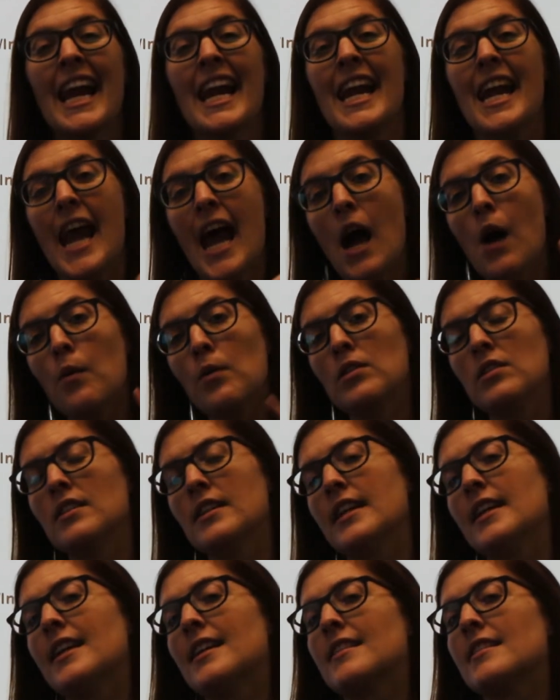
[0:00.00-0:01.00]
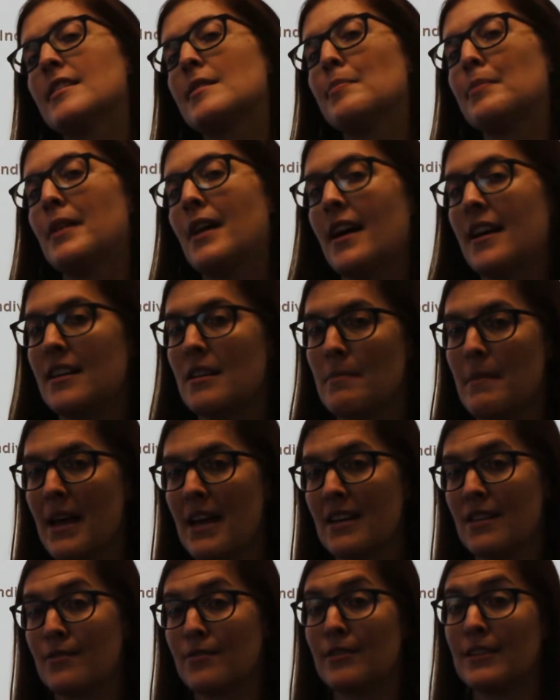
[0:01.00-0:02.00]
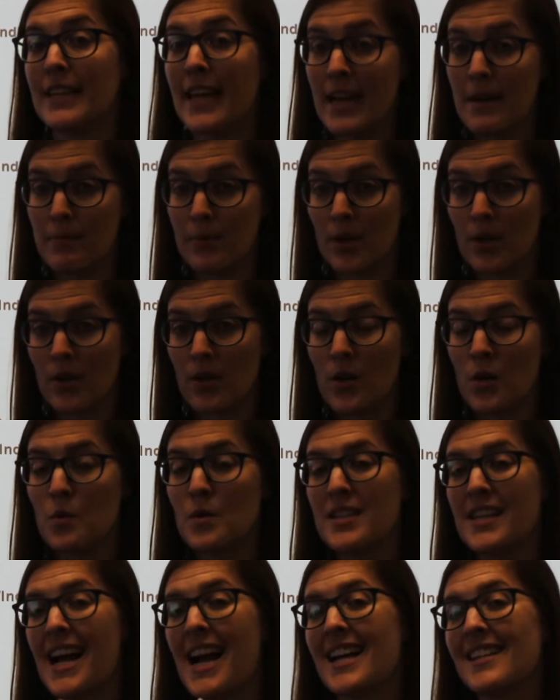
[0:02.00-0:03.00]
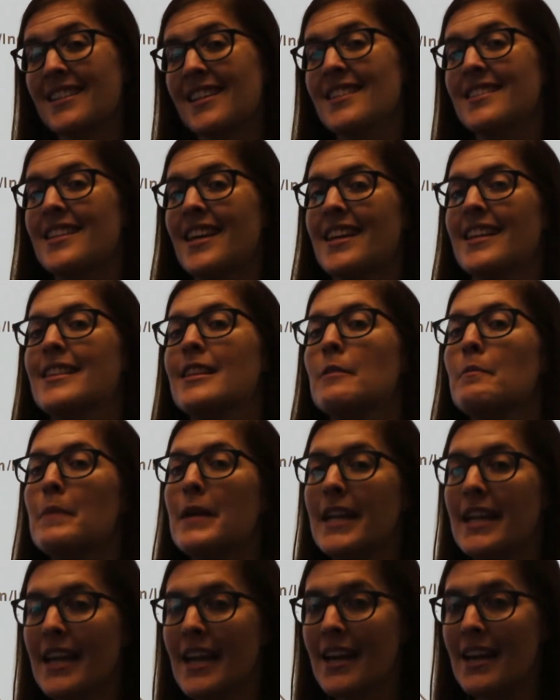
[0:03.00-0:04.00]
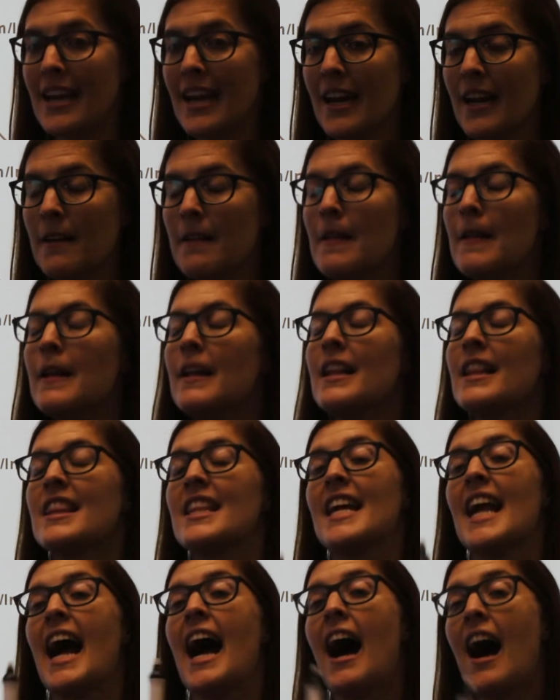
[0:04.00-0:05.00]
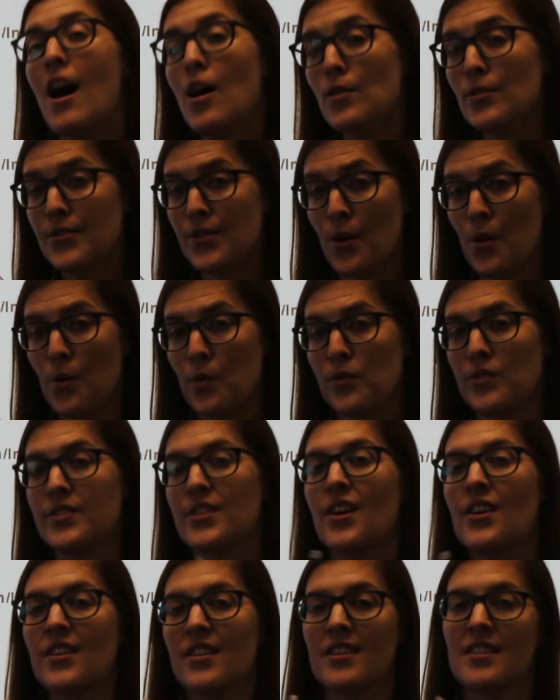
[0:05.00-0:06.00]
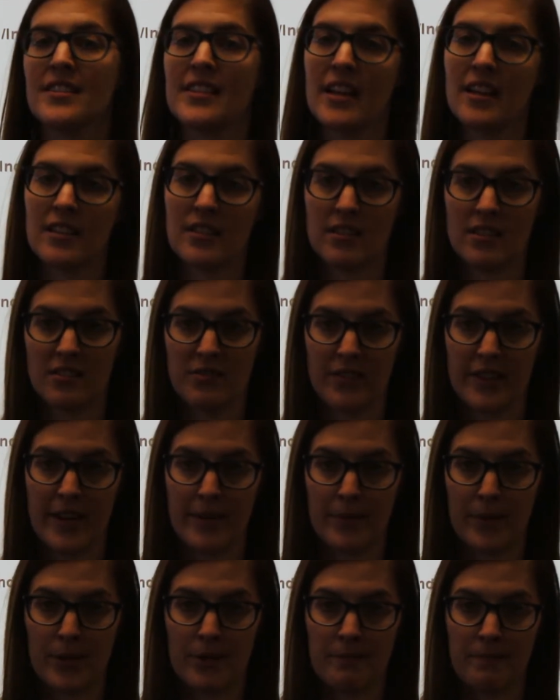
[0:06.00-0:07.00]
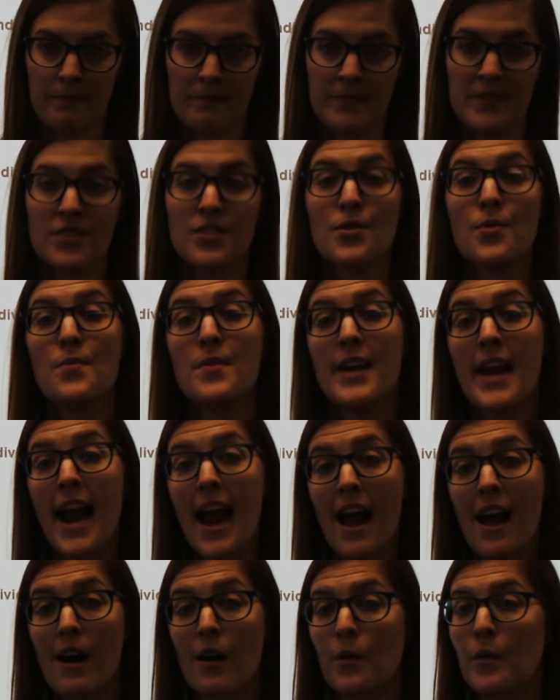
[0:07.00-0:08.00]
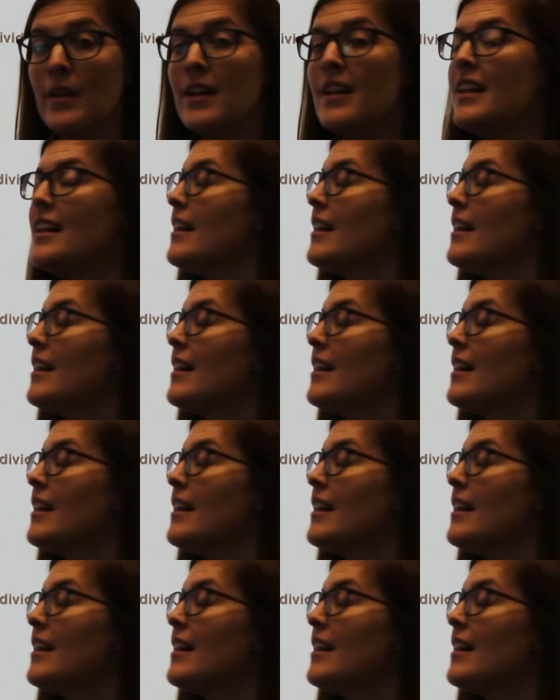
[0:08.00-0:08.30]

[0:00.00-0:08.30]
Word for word: Now we're looking at the supply and demand of labor, which as I said at the beginning, the households are the sellers of labor. So now